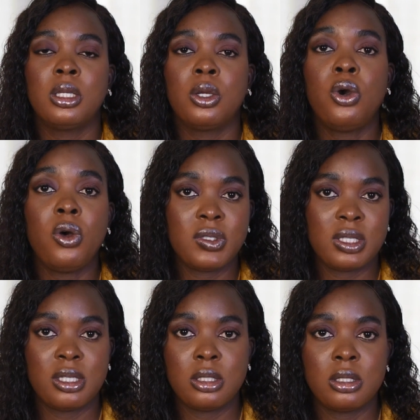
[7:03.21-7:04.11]

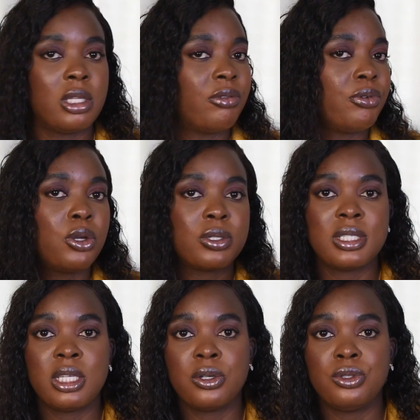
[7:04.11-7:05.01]
courses. There are free
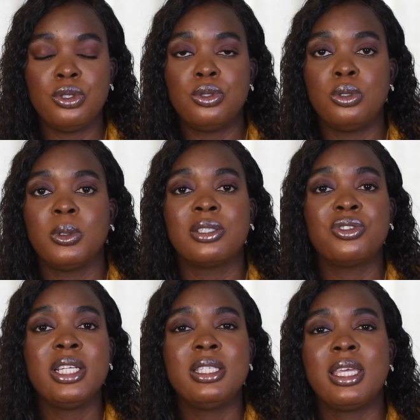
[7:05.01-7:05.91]
courses here on YouTube. You can
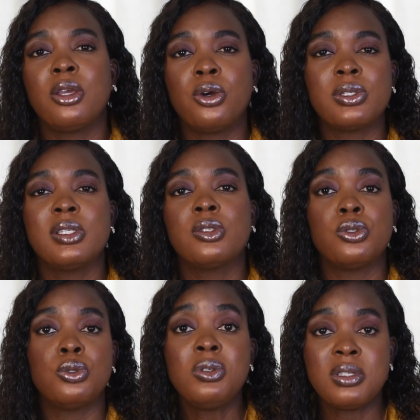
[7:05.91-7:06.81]
try taking courses
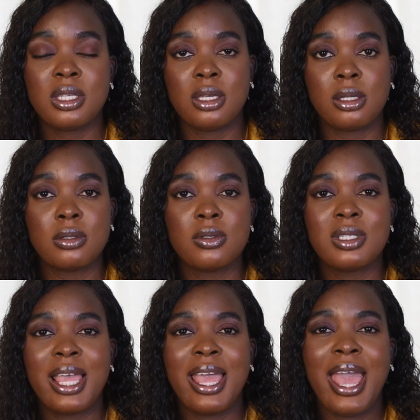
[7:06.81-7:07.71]
on those
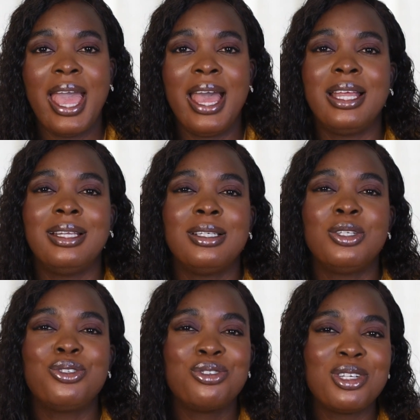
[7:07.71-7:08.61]
skills, and
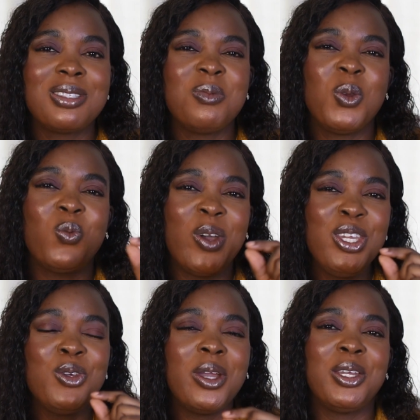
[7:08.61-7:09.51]
trust me,
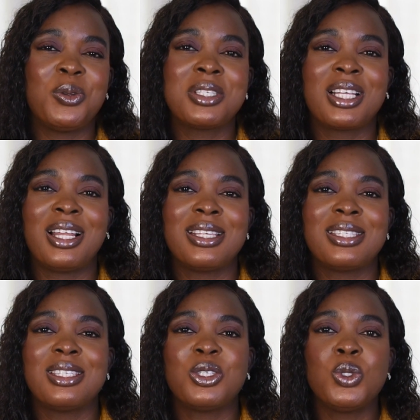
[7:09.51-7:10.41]
when you are in those
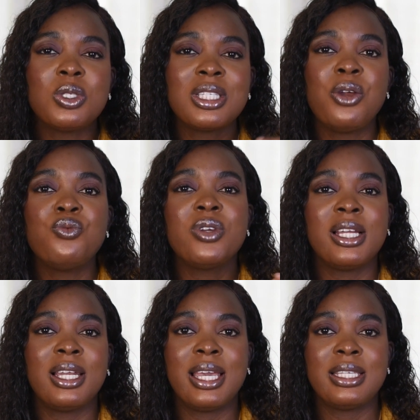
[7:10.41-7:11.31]
classes, you start
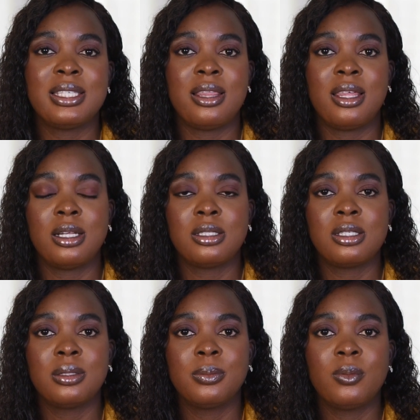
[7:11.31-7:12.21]
realizing that